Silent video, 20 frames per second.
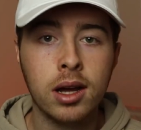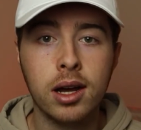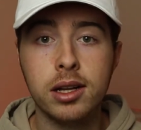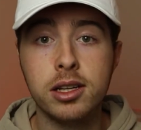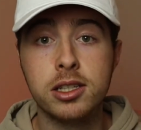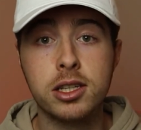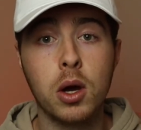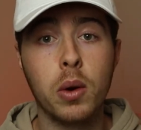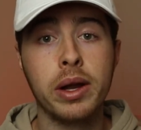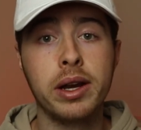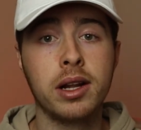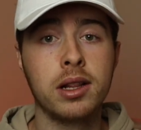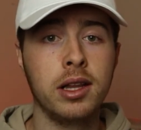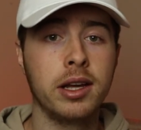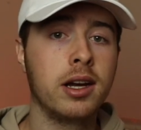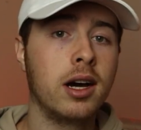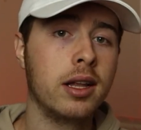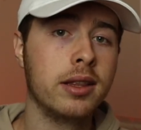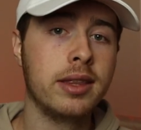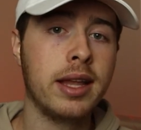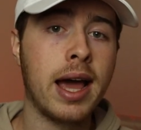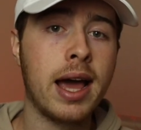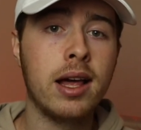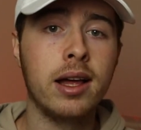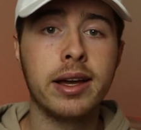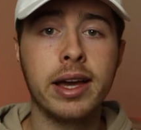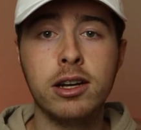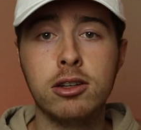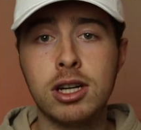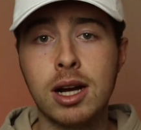Just go ahead and click on that.
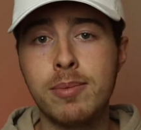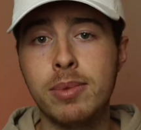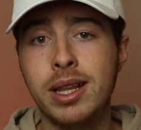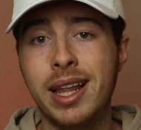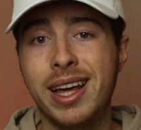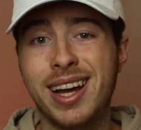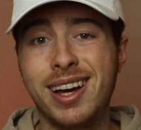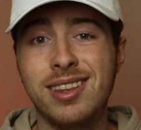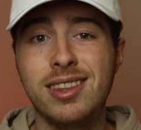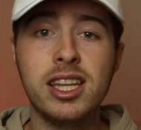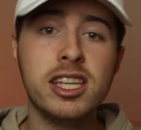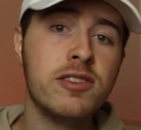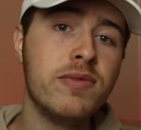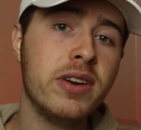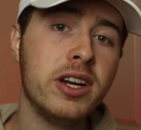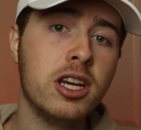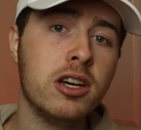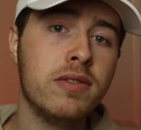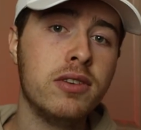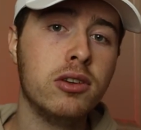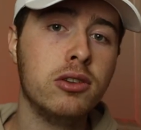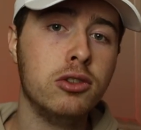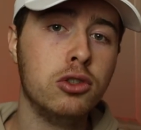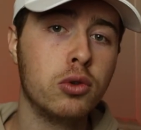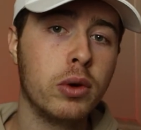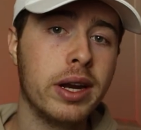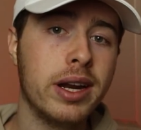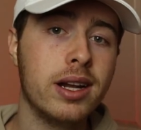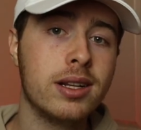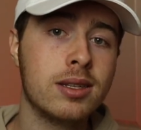Again, drop a like on this video if you
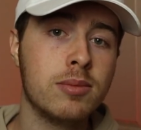enjoyed it.